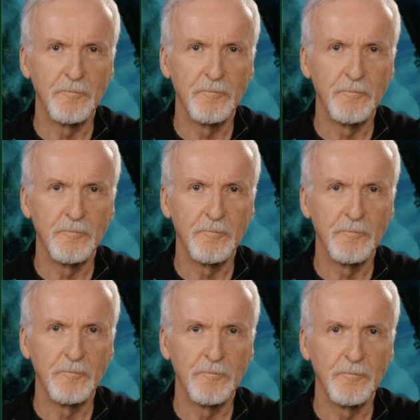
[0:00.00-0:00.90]

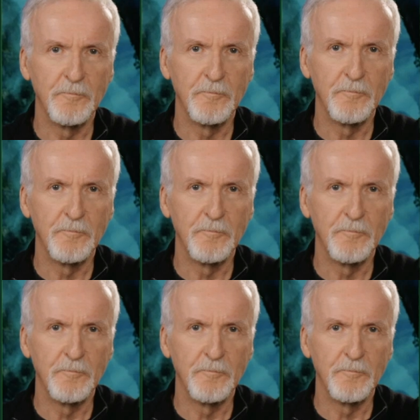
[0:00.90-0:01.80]

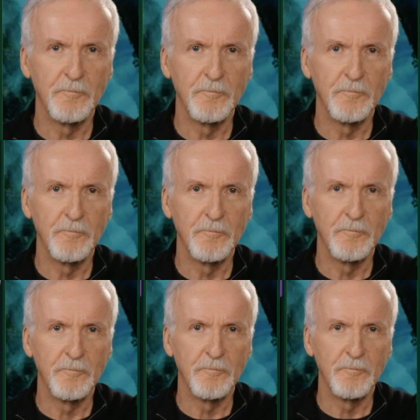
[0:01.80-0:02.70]

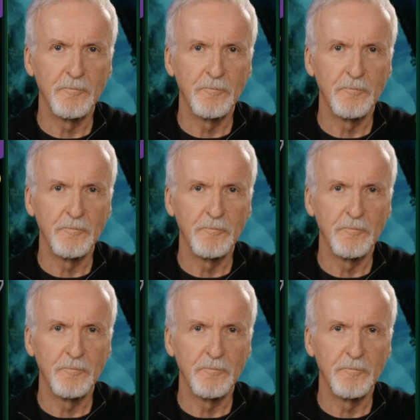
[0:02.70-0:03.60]

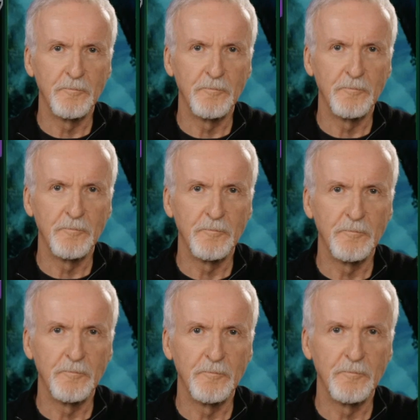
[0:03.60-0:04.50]

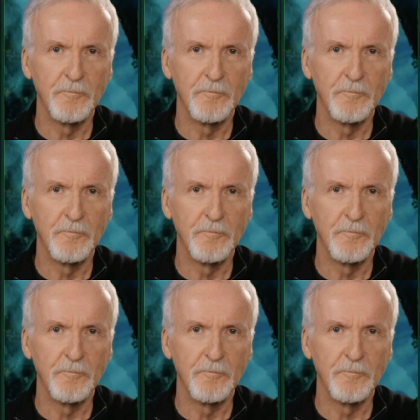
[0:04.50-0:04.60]
The person shown says nothing.